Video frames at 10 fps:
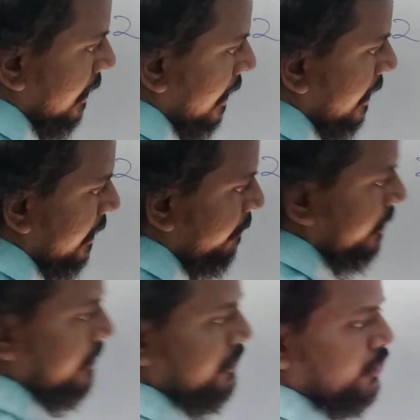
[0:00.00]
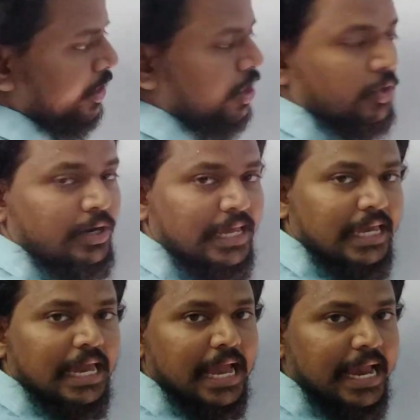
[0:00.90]
80%. So I got
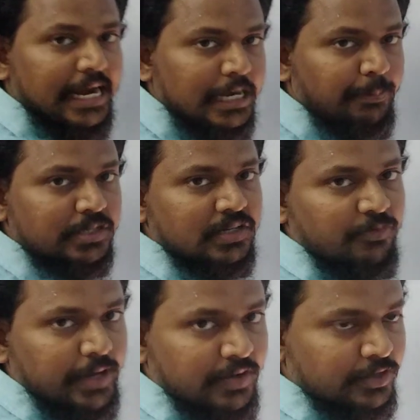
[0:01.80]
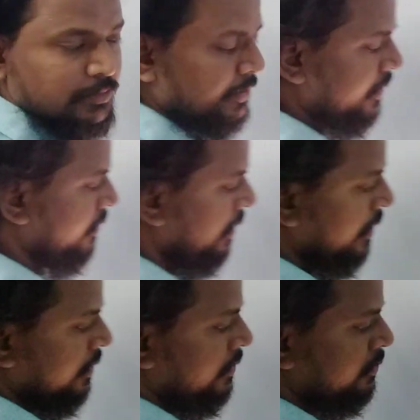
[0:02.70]
only 80% of my investment.
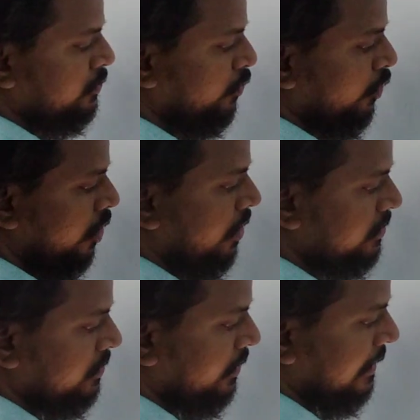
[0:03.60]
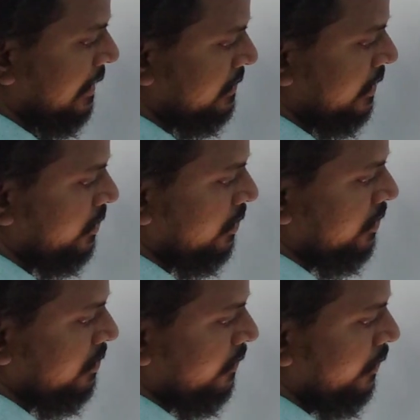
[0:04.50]
So loss in the transaction
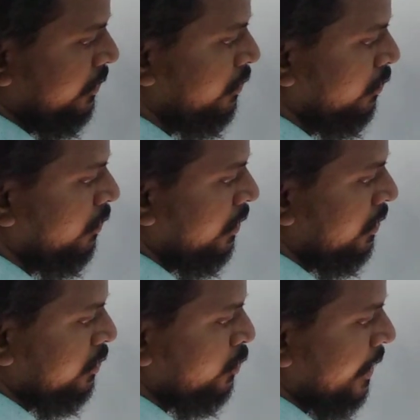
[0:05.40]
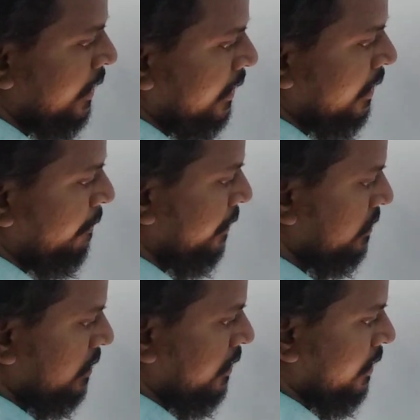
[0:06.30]
is equal to
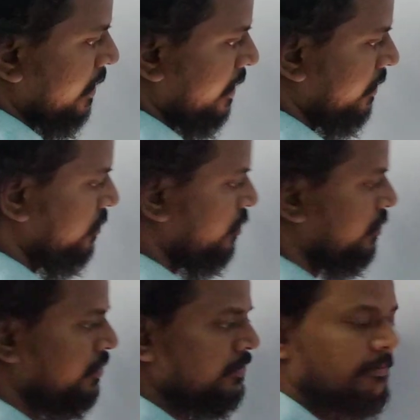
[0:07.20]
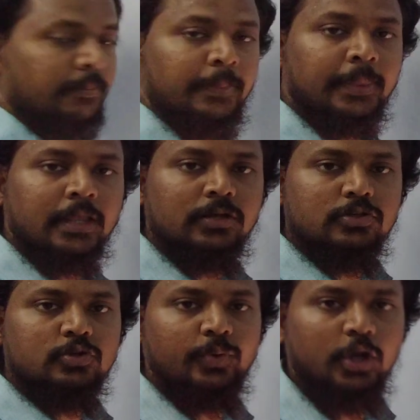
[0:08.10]
20%.
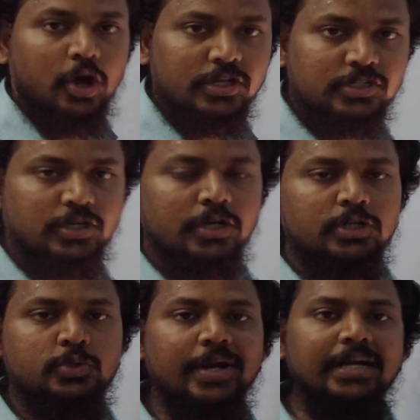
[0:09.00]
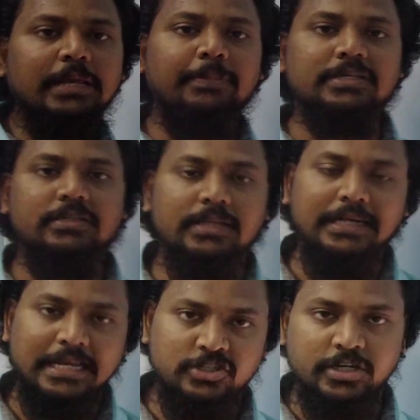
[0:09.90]
So we lost 20% of the
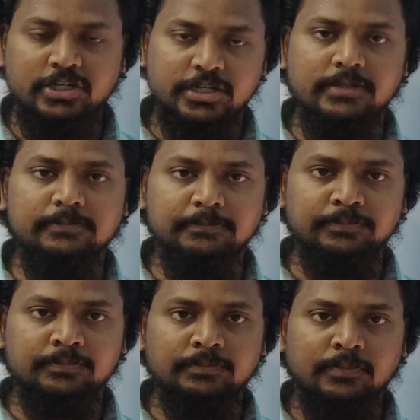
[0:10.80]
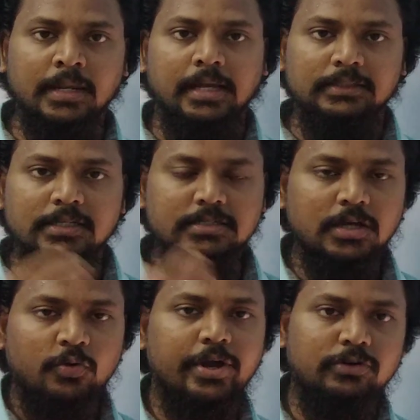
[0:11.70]
transaction. This is
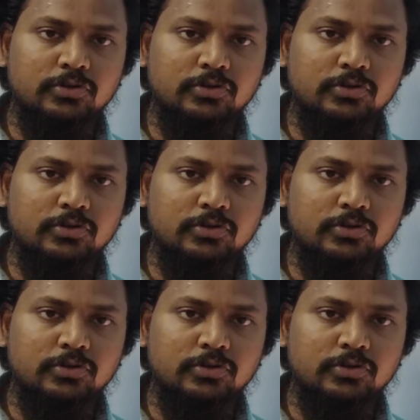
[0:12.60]
how we have to